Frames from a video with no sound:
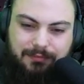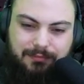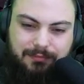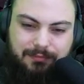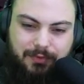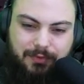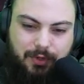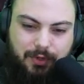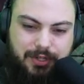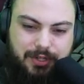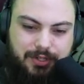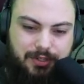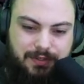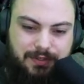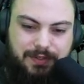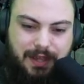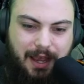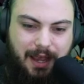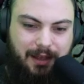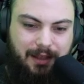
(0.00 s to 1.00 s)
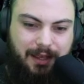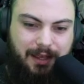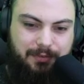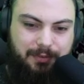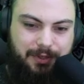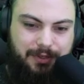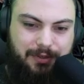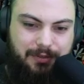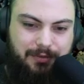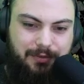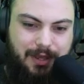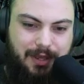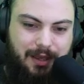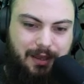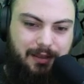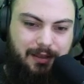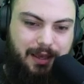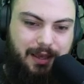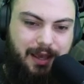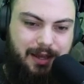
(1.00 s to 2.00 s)
creatures allied with you,
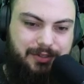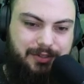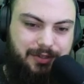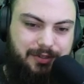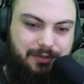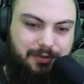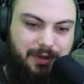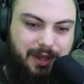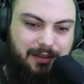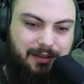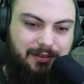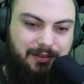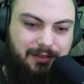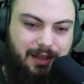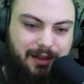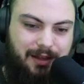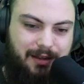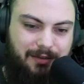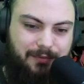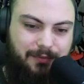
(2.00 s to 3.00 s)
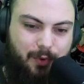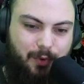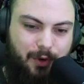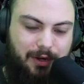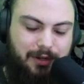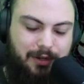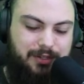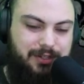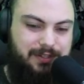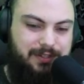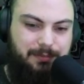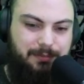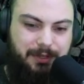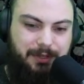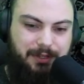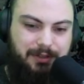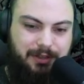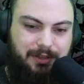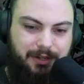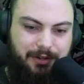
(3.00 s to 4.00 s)
they actually do a lot of work just simply
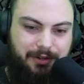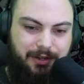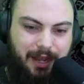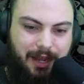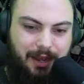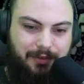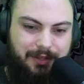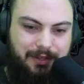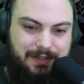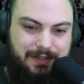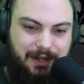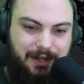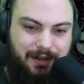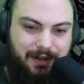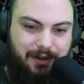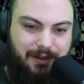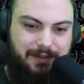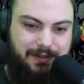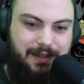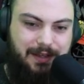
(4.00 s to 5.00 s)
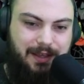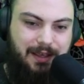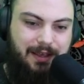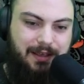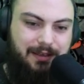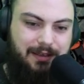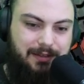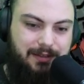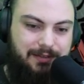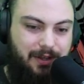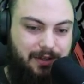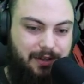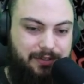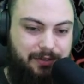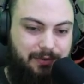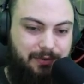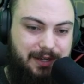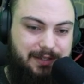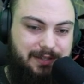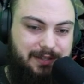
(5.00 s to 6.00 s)
clearing out these areas. It's also
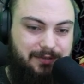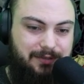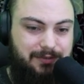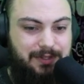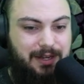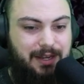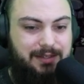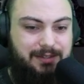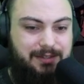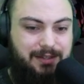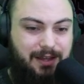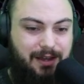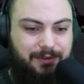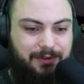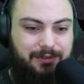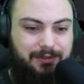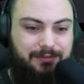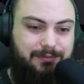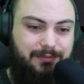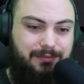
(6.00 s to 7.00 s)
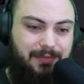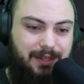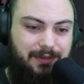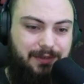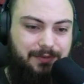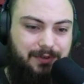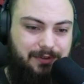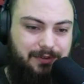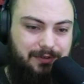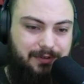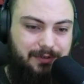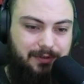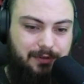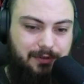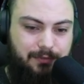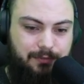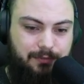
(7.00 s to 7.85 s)
great to use it as cover. If you're... Oh.